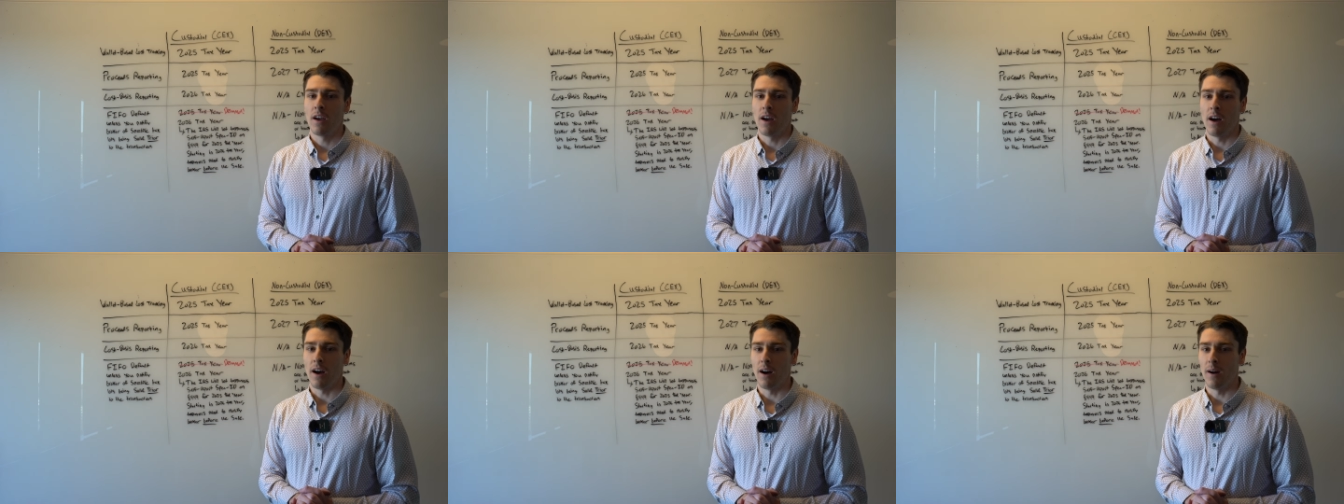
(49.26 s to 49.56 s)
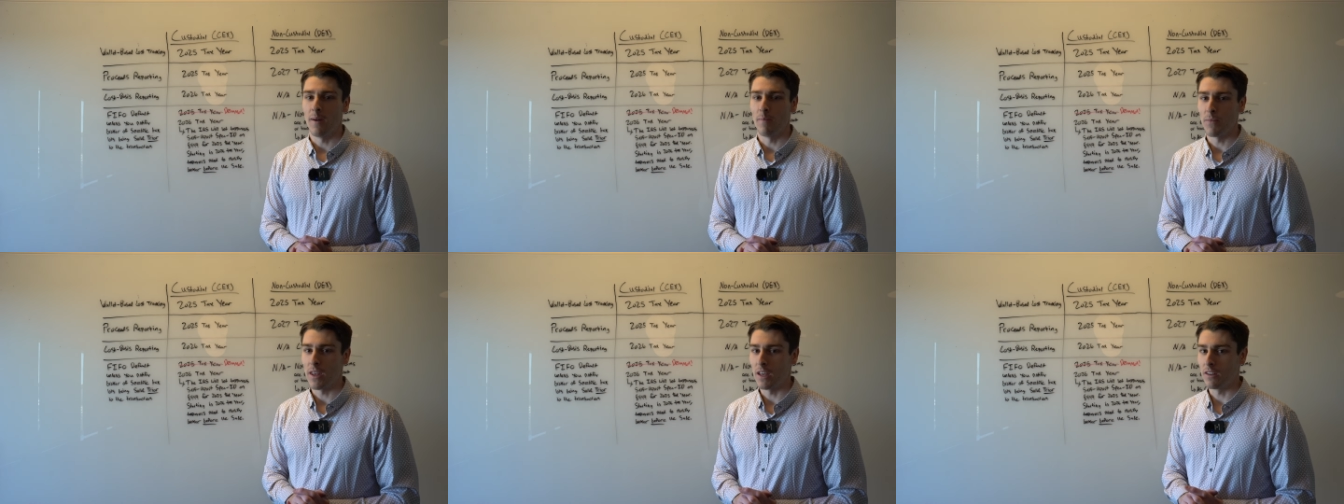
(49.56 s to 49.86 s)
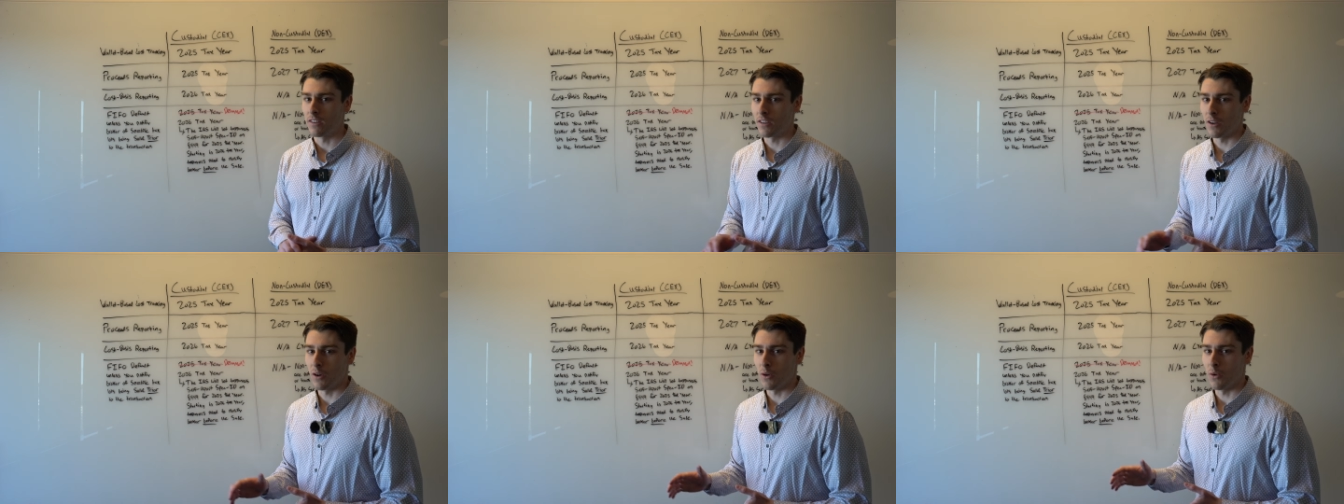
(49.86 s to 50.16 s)

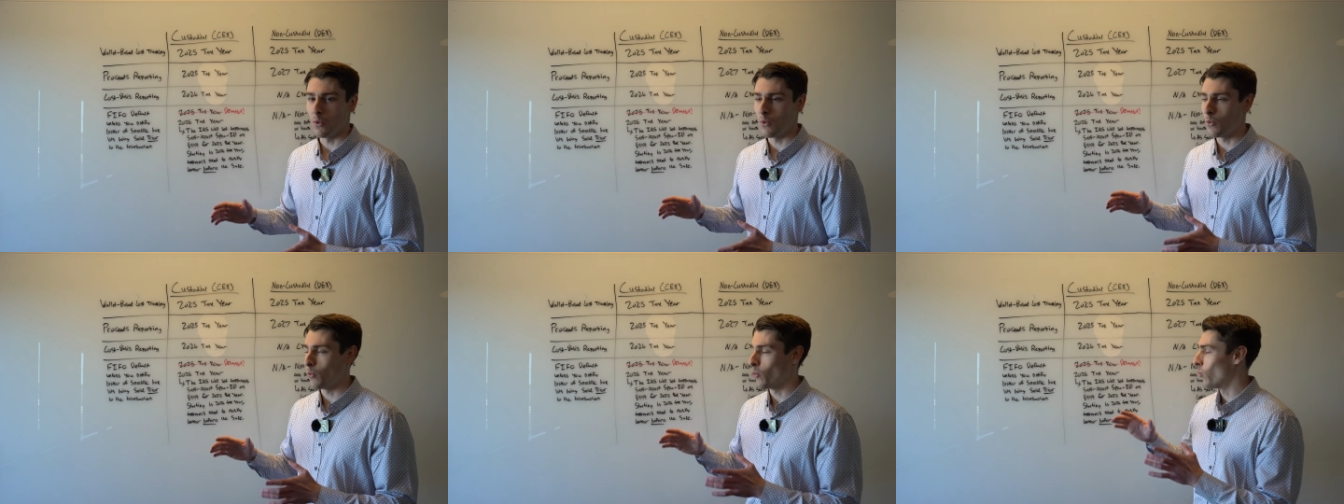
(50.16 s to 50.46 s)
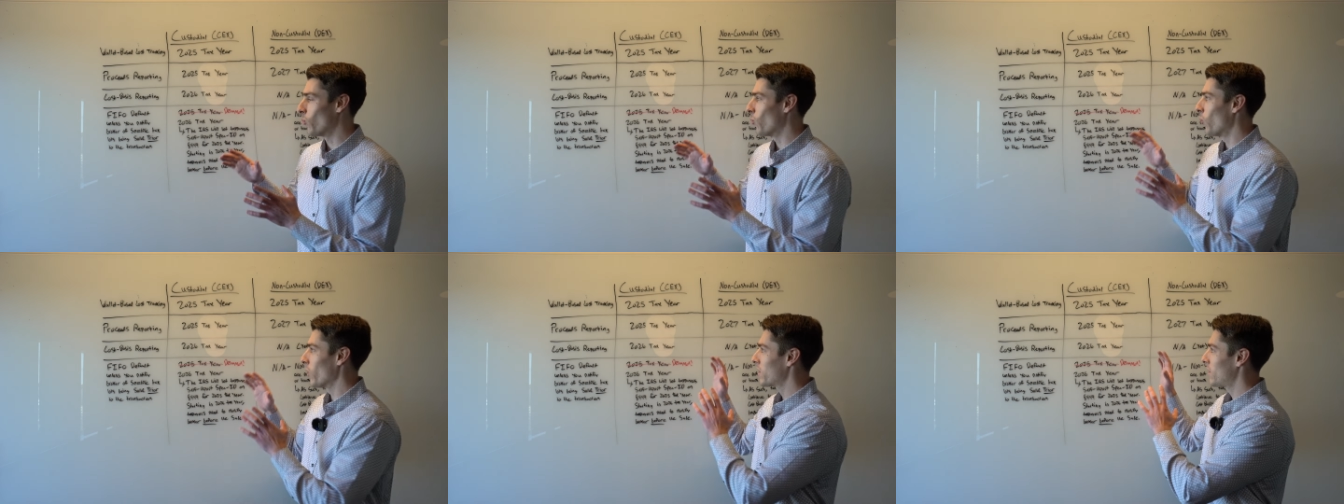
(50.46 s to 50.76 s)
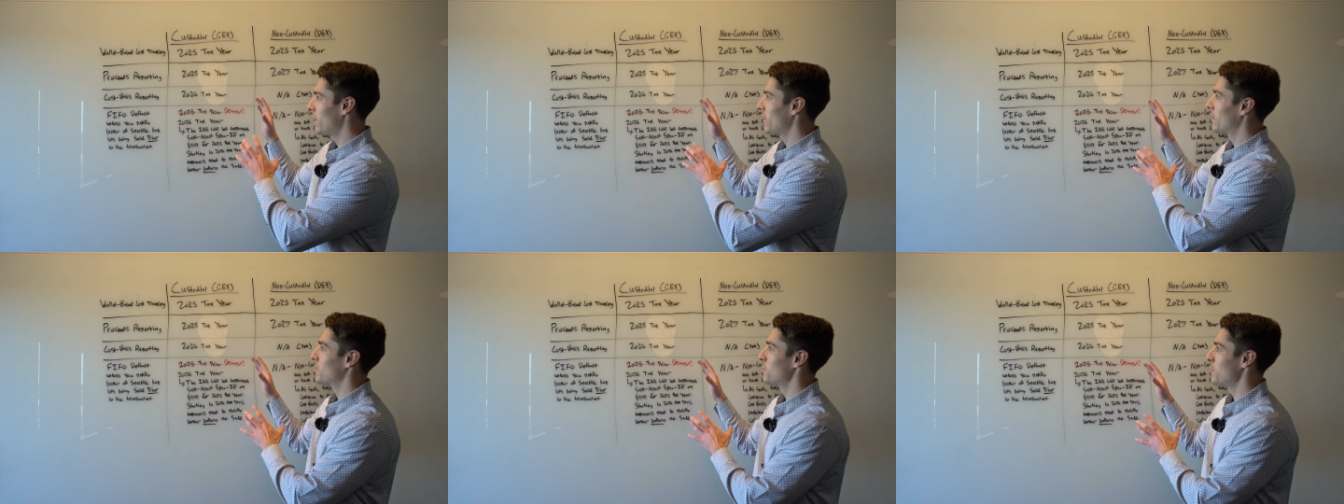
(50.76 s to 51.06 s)
And so
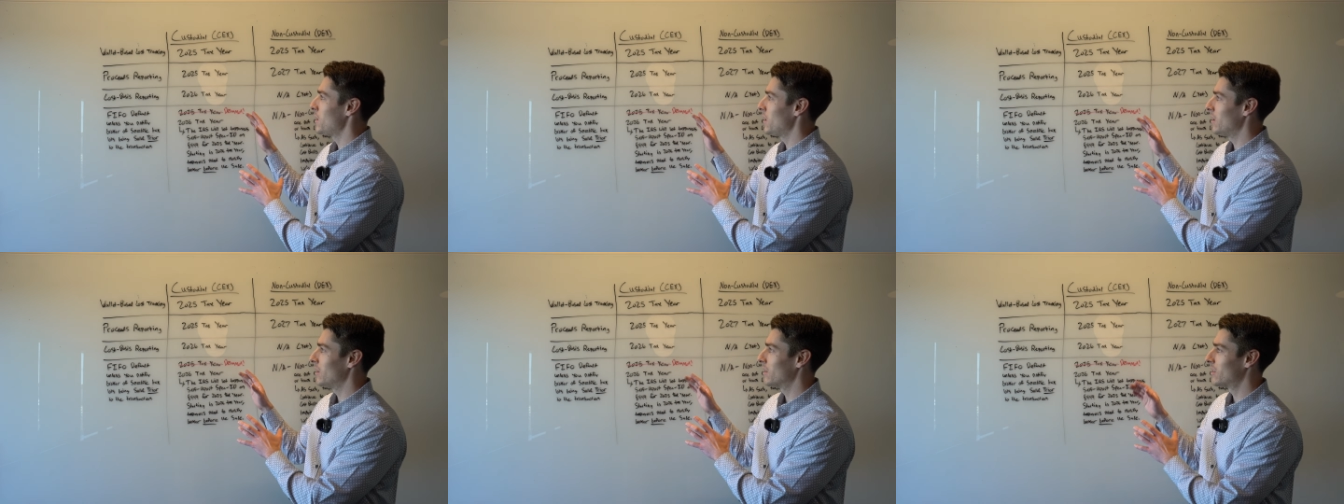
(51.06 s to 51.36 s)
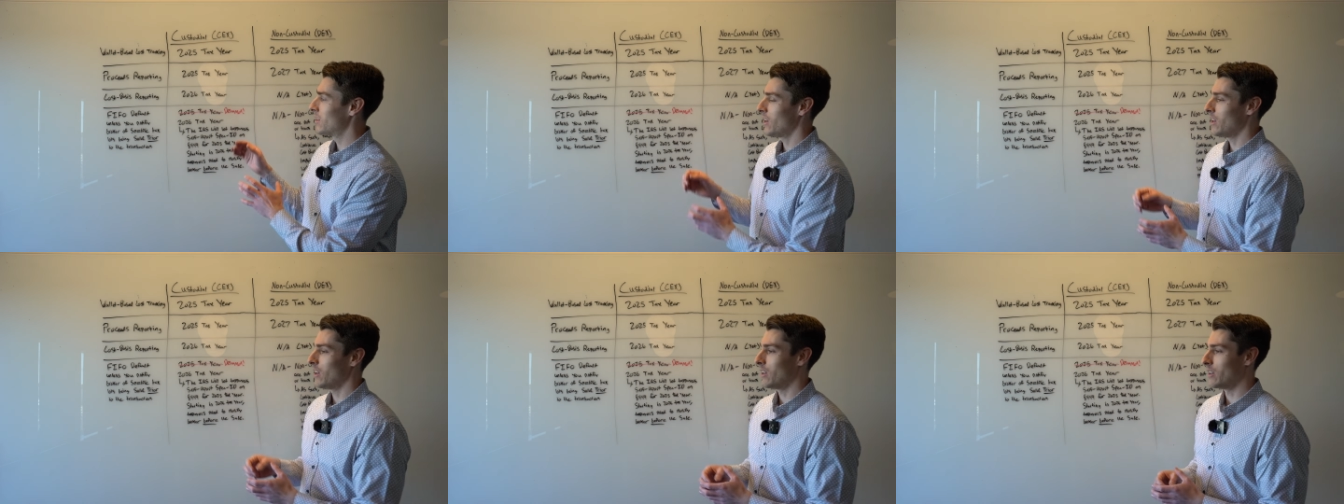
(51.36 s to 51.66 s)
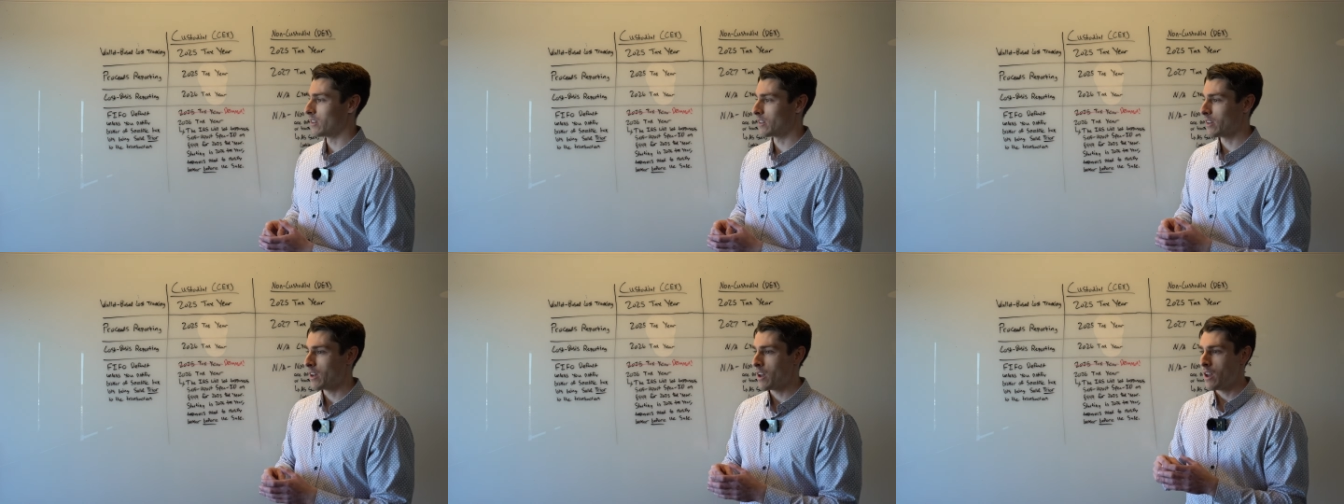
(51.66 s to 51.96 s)
what this means
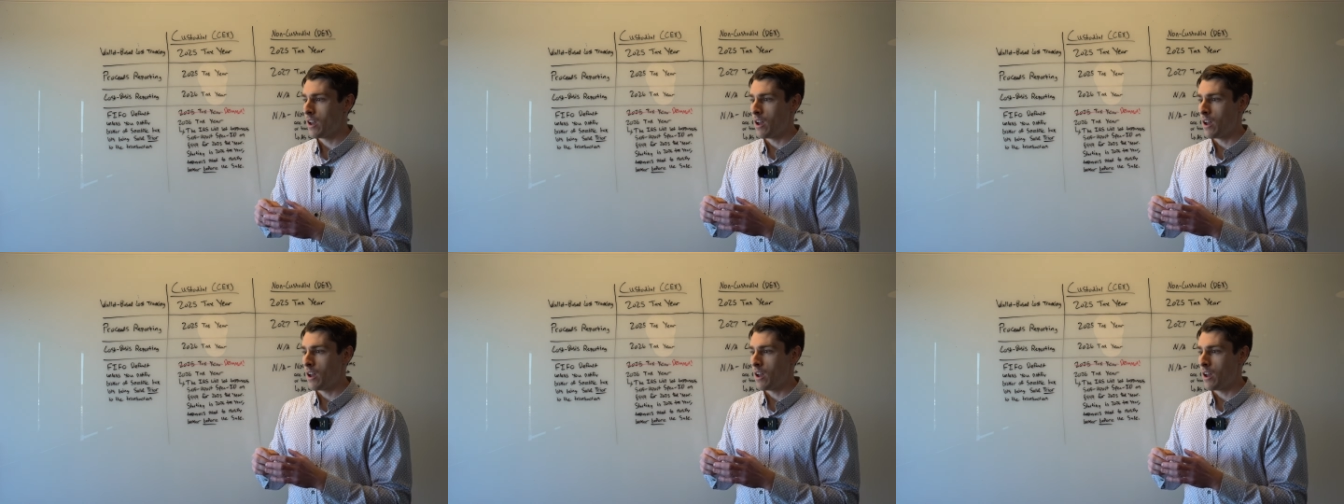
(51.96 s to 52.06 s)
is